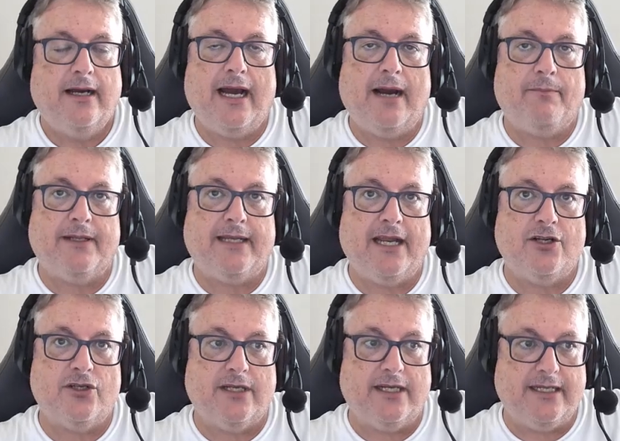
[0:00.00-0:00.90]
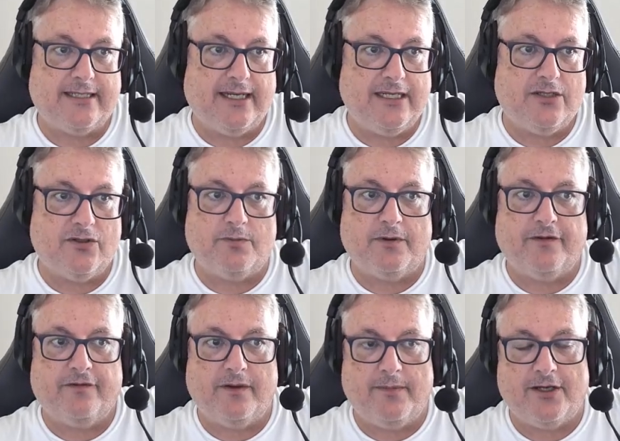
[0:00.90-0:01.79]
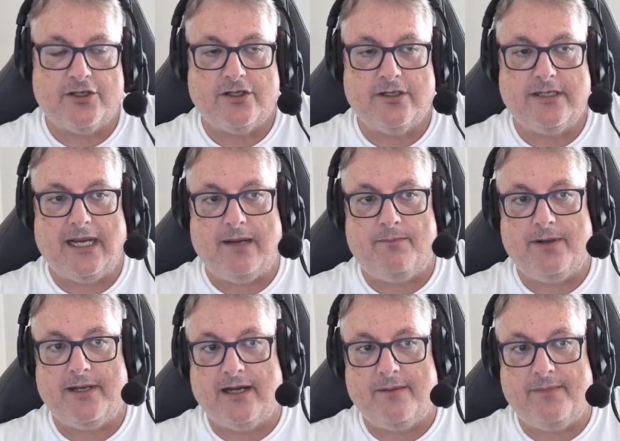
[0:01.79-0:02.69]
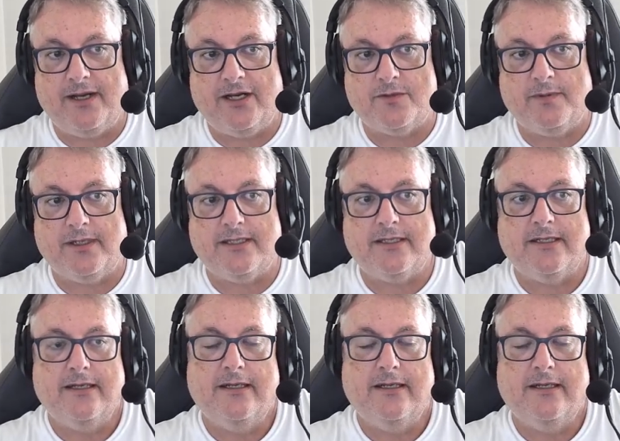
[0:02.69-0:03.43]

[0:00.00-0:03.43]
application insights was briefly mentioned, API management.